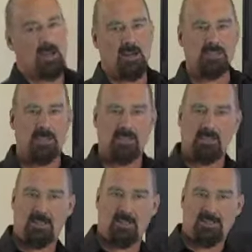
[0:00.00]
lines like
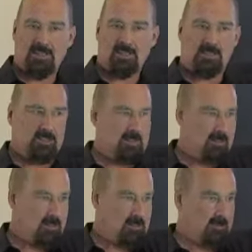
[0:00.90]
a
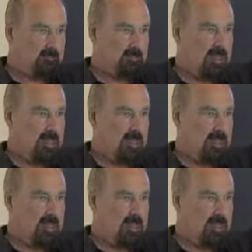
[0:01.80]
Cartesian um,